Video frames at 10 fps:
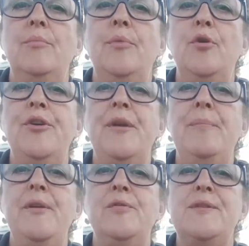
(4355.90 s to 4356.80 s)
Born in
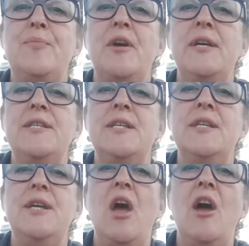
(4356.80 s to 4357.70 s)
Middlesbrough
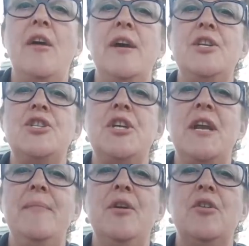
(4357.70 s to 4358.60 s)
to Irish
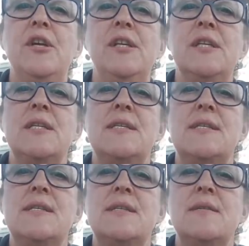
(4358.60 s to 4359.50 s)

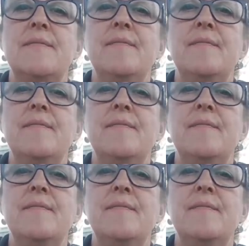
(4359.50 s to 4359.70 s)
immigrants.